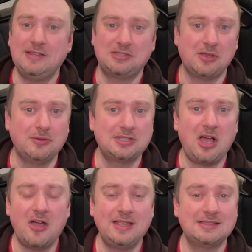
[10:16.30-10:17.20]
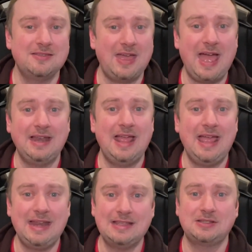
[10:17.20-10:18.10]
it's too tight, then
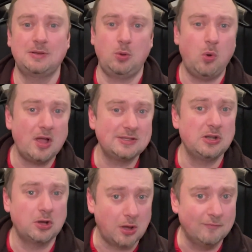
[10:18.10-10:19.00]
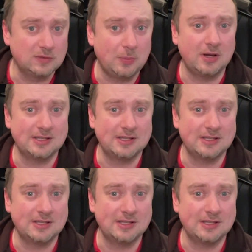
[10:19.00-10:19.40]
it is quite an uncomfortable